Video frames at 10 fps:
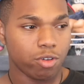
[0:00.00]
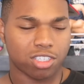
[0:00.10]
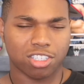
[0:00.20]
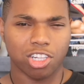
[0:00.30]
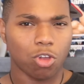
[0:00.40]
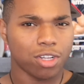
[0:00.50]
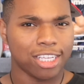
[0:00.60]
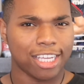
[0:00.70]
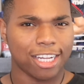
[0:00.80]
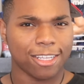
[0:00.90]
who's slowly
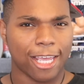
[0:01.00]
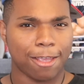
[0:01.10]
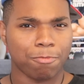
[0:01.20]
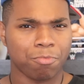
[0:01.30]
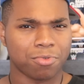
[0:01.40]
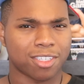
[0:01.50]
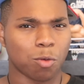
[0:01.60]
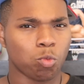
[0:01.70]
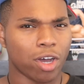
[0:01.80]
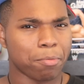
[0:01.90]
getting a
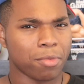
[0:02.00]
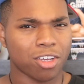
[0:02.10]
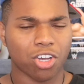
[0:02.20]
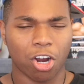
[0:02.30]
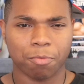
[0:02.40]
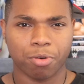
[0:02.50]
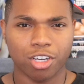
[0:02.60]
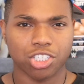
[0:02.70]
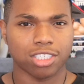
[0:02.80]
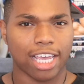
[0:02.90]
somewhat mid-card hard
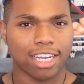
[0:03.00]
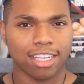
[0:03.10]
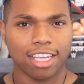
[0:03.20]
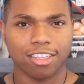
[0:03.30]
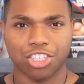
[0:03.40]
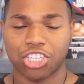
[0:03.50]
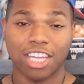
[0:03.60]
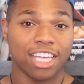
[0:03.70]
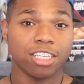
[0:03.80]
push of Aiden English.